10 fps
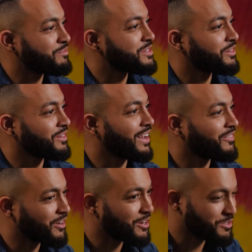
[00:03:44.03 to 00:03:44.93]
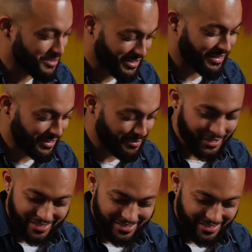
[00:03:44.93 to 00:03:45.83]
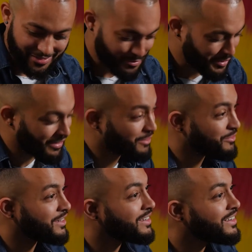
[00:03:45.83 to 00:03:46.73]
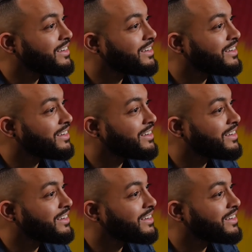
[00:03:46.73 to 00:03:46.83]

I'm still not 100% there, but it's been a lot of fun.